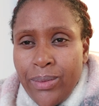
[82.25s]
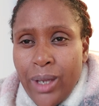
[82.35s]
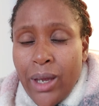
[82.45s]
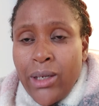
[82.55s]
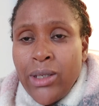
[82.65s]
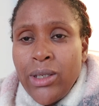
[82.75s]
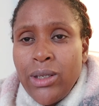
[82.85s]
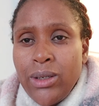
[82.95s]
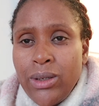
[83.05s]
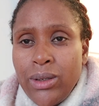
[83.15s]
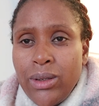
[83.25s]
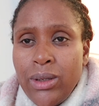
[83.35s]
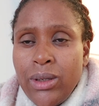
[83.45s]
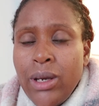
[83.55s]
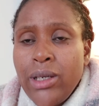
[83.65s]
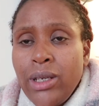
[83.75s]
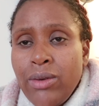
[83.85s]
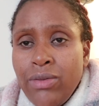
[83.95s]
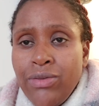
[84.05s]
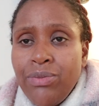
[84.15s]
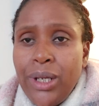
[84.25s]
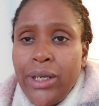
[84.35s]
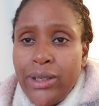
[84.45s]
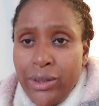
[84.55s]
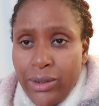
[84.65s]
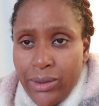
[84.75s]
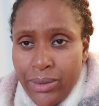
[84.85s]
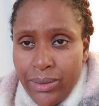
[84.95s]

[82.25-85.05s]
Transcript: And they are in our prayers.